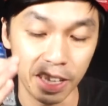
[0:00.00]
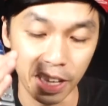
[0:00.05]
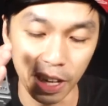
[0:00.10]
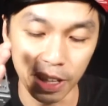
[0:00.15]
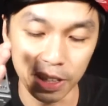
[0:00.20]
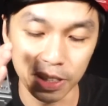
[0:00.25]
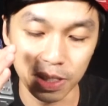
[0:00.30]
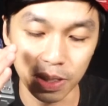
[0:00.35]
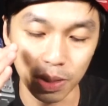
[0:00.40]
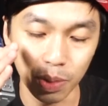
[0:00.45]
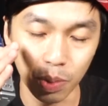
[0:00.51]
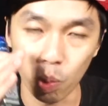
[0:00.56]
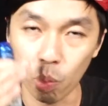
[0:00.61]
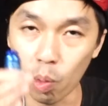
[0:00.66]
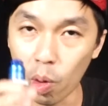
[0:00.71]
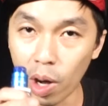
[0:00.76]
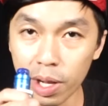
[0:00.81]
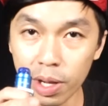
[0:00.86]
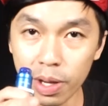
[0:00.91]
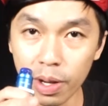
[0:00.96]
It's
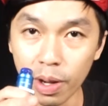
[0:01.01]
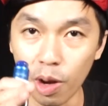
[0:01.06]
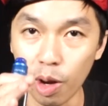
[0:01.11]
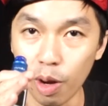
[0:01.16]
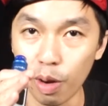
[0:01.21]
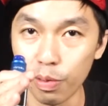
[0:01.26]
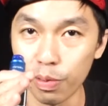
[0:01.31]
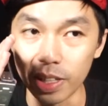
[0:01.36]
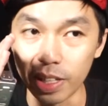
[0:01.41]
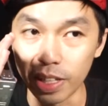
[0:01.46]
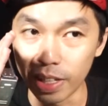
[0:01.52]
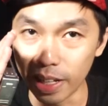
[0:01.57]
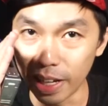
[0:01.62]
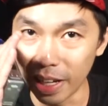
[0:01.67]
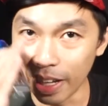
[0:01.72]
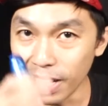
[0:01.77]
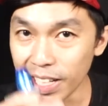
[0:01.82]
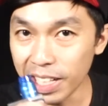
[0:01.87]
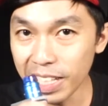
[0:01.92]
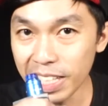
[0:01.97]
one of the
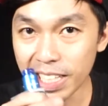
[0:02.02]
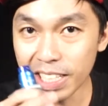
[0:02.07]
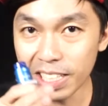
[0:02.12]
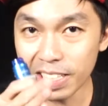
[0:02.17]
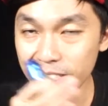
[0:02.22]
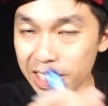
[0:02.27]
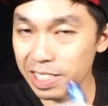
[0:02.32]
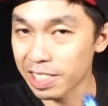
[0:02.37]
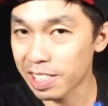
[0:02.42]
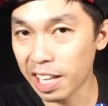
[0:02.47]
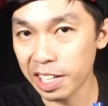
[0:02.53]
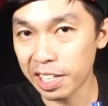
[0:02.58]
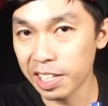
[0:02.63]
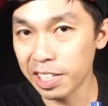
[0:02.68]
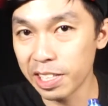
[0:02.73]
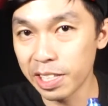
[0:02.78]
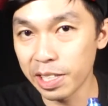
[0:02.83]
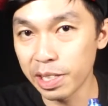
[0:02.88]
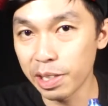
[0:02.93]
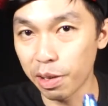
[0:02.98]
early
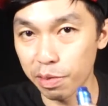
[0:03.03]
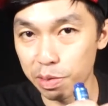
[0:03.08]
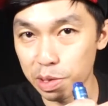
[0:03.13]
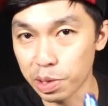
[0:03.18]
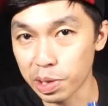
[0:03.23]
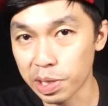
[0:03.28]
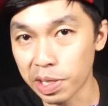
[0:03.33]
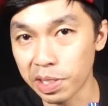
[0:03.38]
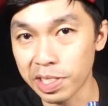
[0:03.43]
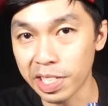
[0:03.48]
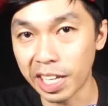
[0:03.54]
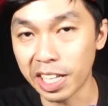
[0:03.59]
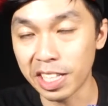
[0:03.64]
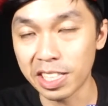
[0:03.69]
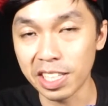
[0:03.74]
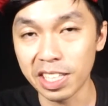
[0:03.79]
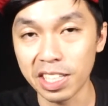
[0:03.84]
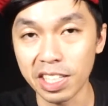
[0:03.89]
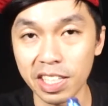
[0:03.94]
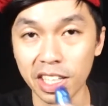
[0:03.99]
starting year of
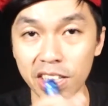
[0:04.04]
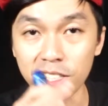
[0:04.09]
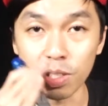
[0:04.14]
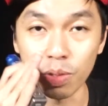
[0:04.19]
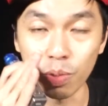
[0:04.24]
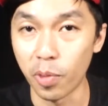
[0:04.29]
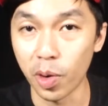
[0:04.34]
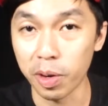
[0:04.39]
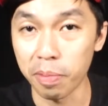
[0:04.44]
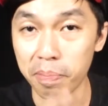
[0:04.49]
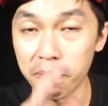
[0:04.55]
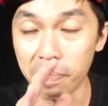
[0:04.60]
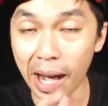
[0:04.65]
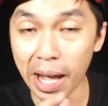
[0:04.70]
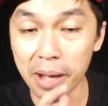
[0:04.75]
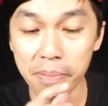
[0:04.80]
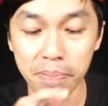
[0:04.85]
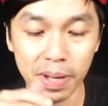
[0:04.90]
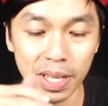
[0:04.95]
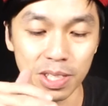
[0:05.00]
2018 and actually one of
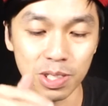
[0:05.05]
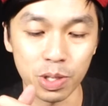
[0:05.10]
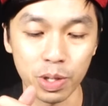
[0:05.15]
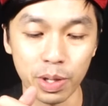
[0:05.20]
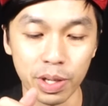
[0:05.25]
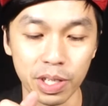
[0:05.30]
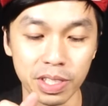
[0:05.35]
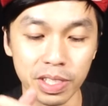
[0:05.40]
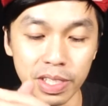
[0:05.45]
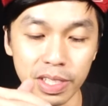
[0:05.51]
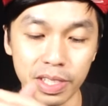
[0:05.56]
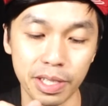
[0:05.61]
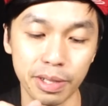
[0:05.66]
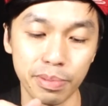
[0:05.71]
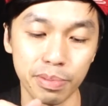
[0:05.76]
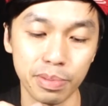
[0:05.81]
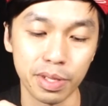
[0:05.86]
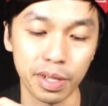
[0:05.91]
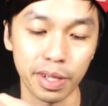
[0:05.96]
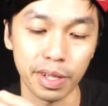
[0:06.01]
my best choice in
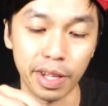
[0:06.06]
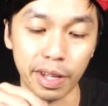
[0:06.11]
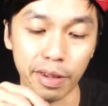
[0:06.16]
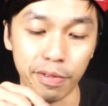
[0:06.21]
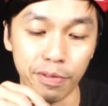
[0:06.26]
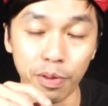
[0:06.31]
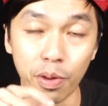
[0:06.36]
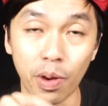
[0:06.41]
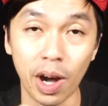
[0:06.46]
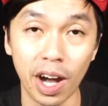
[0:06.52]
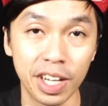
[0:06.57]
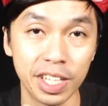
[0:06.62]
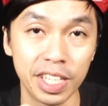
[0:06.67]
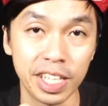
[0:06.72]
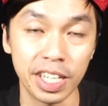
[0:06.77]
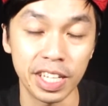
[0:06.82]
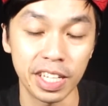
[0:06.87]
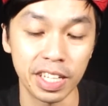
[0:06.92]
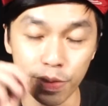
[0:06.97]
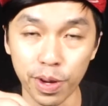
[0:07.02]
terms of like for
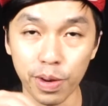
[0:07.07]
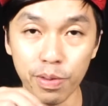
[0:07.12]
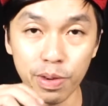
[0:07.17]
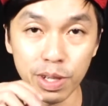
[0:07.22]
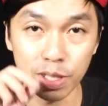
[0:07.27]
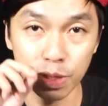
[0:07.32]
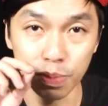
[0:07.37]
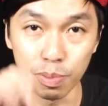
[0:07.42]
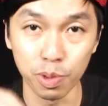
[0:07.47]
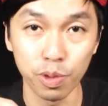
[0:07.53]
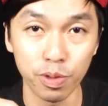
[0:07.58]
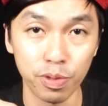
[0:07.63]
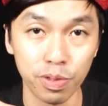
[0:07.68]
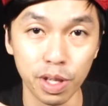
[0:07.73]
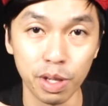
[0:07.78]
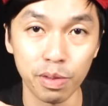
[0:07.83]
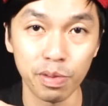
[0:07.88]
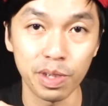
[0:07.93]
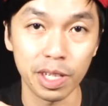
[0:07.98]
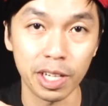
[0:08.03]
RDA. Very smooth
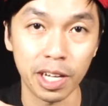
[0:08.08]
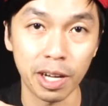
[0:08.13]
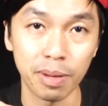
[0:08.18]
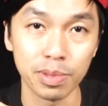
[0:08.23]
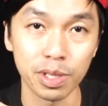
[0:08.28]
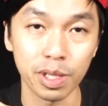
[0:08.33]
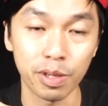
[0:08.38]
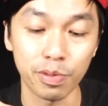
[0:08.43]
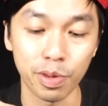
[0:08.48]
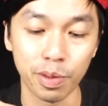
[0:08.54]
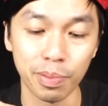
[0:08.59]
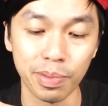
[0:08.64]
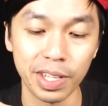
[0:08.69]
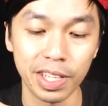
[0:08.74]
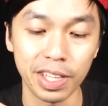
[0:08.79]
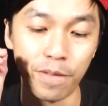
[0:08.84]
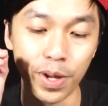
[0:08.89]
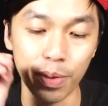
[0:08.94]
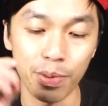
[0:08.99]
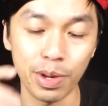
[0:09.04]
flavor that comes out from
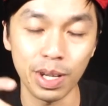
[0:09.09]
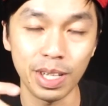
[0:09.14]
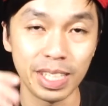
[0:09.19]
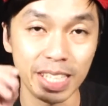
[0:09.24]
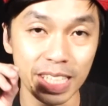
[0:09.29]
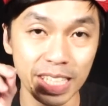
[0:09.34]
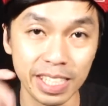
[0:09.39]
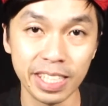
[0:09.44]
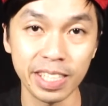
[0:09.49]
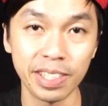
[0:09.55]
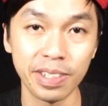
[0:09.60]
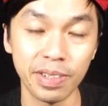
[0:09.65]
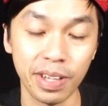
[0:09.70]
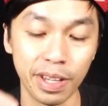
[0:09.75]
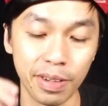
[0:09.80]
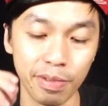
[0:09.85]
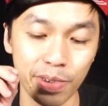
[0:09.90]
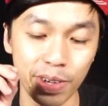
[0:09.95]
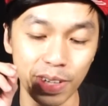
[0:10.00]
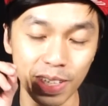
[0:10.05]
it, very detailed
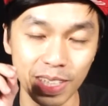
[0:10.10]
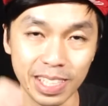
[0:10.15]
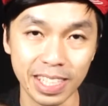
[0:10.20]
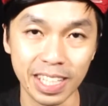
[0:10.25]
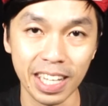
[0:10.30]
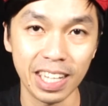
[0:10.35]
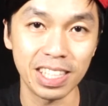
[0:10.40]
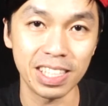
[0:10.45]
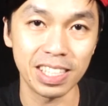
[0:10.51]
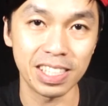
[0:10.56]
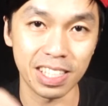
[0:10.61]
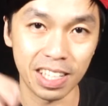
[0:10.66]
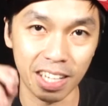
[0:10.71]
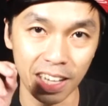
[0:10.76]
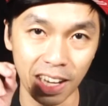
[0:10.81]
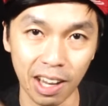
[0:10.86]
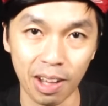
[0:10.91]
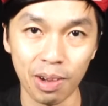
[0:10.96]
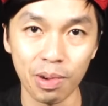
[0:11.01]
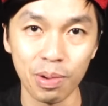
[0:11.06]
and very dense
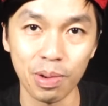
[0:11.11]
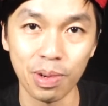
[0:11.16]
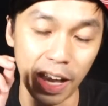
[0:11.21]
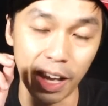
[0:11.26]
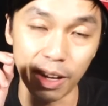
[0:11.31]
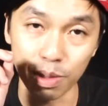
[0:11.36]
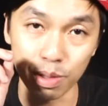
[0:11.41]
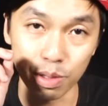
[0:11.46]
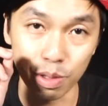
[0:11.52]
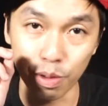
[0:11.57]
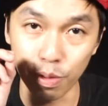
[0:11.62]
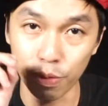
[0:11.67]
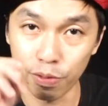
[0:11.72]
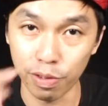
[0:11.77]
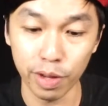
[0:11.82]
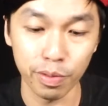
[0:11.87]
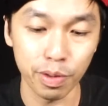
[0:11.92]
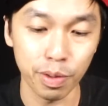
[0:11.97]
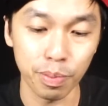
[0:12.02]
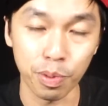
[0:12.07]
cloud and also
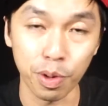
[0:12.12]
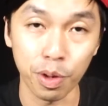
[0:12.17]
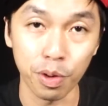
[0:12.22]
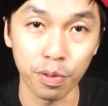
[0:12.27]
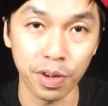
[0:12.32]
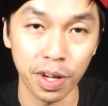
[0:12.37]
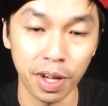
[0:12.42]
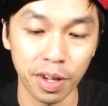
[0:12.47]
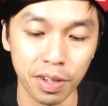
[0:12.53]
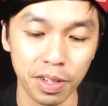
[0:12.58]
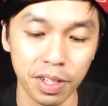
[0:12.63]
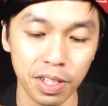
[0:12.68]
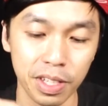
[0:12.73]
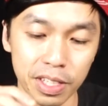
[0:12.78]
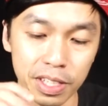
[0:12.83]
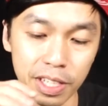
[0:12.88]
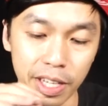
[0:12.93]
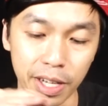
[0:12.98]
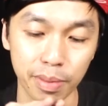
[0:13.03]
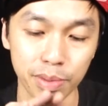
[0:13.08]
flavor profile
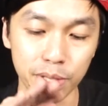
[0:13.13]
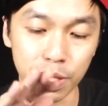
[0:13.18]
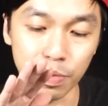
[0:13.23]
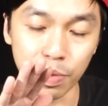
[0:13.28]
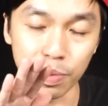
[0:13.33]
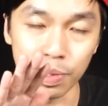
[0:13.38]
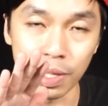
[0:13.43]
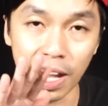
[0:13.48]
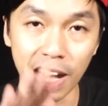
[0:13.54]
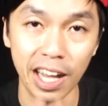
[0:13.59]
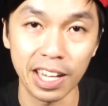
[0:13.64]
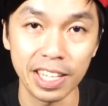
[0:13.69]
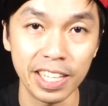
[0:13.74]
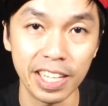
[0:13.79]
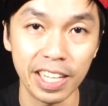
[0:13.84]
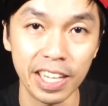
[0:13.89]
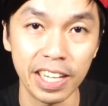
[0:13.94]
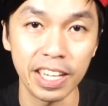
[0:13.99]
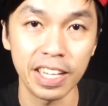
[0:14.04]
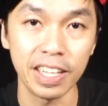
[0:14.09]
that comes up from the
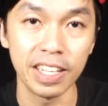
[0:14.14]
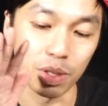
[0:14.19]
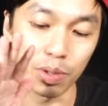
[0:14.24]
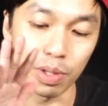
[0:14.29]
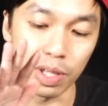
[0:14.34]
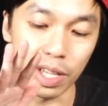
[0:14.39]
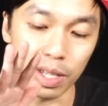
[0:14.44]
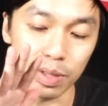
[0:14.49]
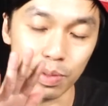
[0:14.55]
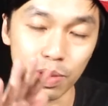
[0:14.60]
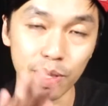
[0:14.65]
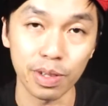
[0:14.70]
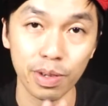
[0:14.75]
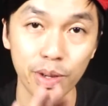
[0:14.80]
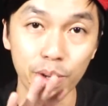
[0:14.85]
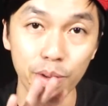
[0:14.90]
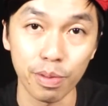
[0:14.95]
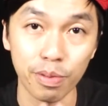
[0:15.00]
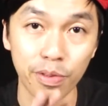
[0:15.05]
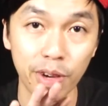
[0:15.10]
RDA. So if you guys want to
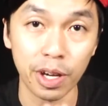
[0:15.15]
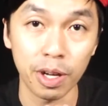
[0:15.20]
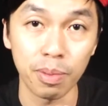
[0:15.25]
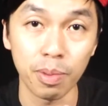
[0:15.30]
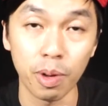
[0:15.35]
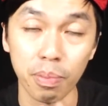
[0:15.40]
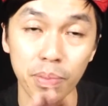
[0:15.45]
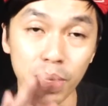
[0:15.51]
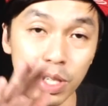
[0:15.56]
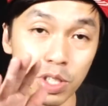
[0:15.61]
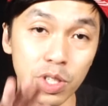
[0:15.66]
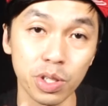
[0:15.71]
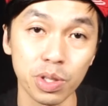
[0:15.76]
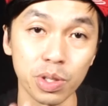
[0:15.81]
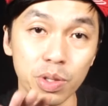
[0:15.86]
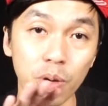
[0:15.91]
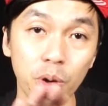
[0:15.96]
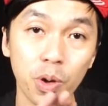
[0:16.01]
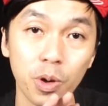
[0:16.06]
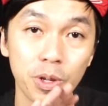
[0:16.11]
go and find out more, make sure to
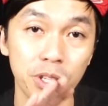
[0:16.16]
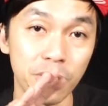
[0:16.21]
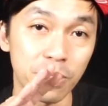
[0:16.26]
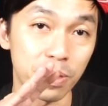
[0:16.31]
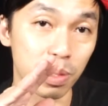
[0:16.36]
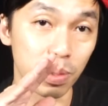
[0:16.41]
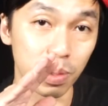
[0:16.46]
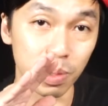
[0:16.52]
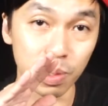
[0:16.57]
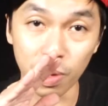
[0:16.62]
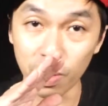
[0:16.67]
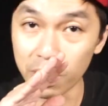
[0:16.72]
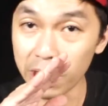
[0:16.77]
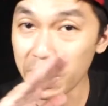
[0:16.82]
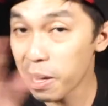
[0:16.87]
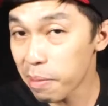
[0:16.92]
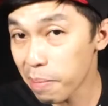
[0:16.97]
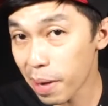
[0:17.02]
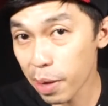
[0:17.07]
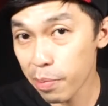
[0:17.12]
go to your
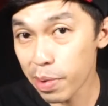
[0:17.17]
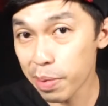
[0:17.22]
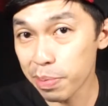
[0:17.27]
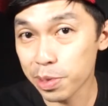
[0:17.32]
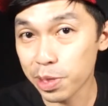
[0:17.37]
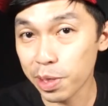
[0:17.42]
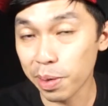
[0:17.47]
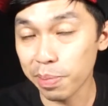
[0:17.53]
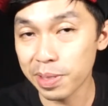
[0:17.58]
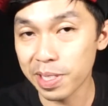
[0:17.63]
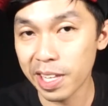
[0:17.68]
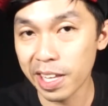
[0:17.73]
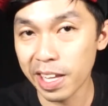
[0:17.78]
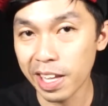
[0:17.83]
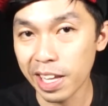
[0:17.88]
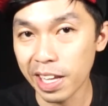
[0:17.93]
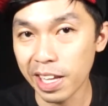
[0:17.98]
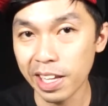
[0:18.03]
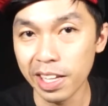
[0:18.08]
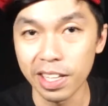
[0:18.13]
nearby vape shops
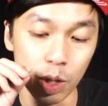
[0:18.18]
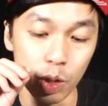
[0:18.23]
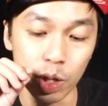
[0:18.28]
there.